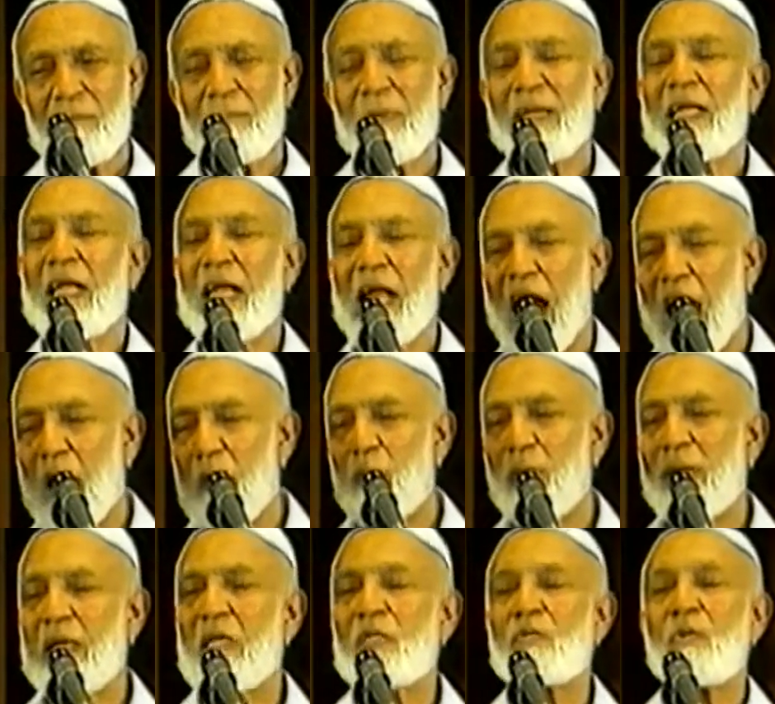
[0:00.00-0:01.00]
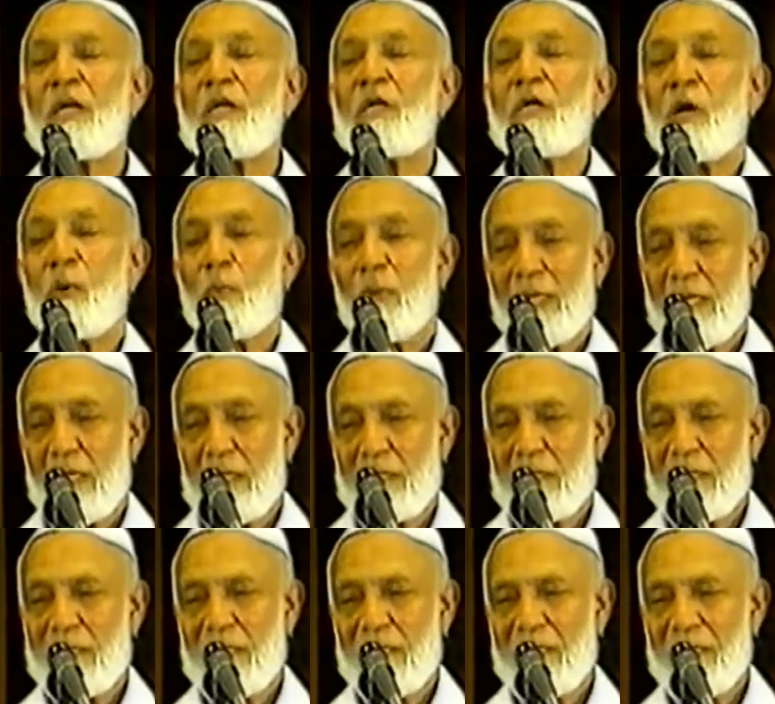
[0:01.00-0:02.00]
but an eyewitness or a ear
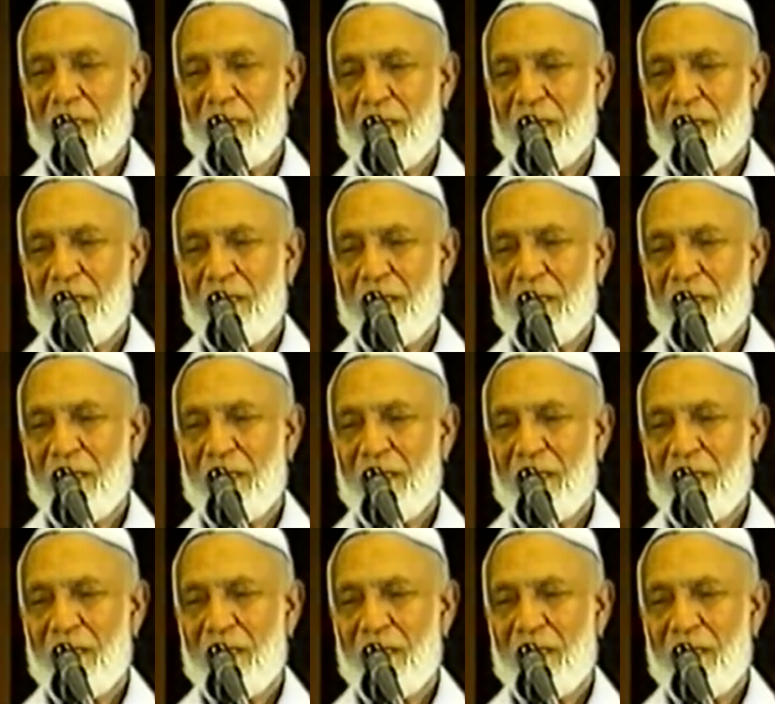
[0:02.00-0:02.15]
witness.